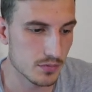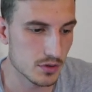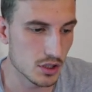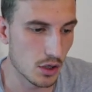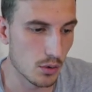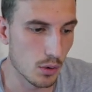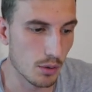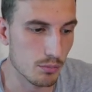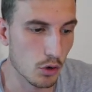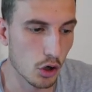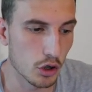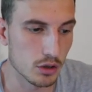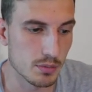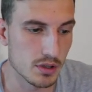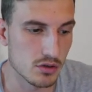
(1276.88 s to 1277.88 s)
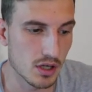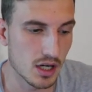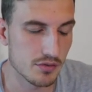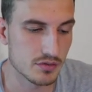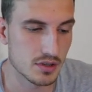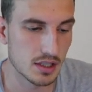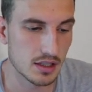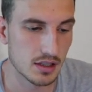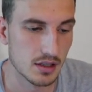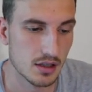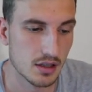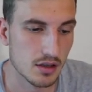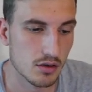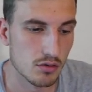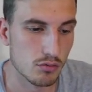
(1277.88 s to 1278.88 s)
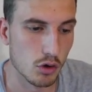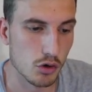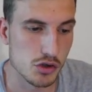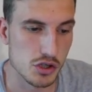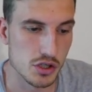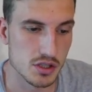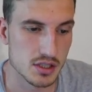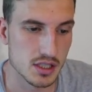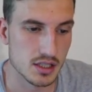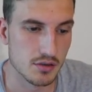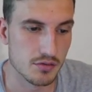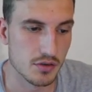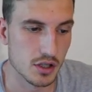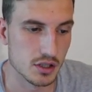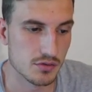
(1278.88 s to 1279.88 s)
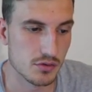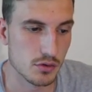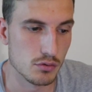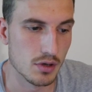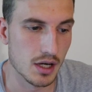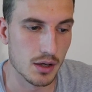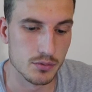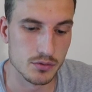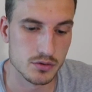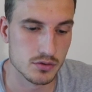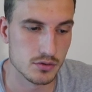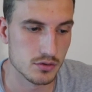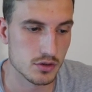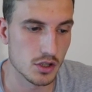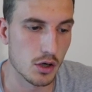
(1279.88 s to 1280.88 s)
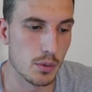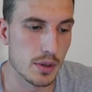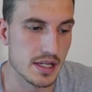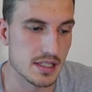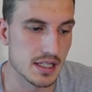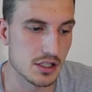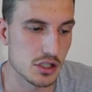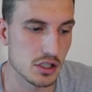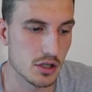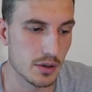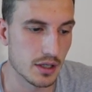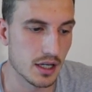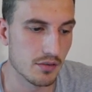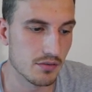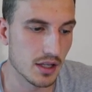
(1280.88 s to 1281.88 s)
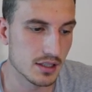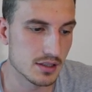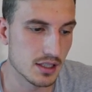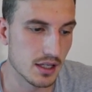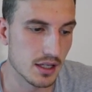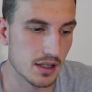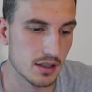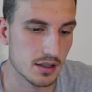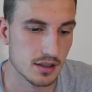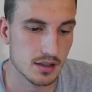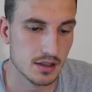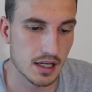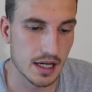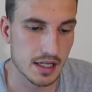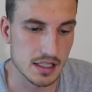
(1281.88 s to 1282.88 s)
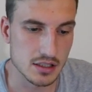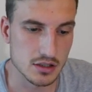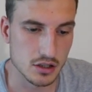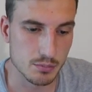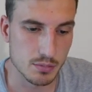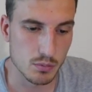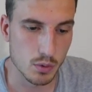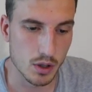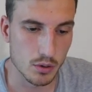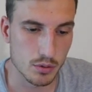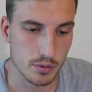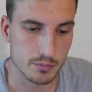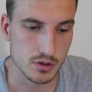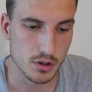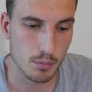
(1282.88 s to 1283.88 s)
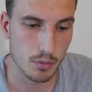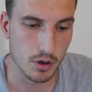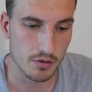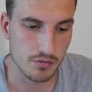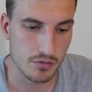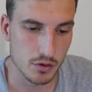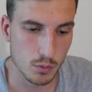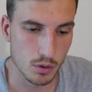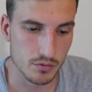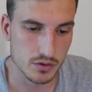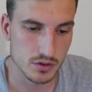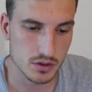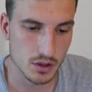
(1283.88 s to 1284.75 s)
So I'm not going to be drafting Rodgers in the first few rounds. So he's actually going out of that tier, and he's going to be welcomed by a few others.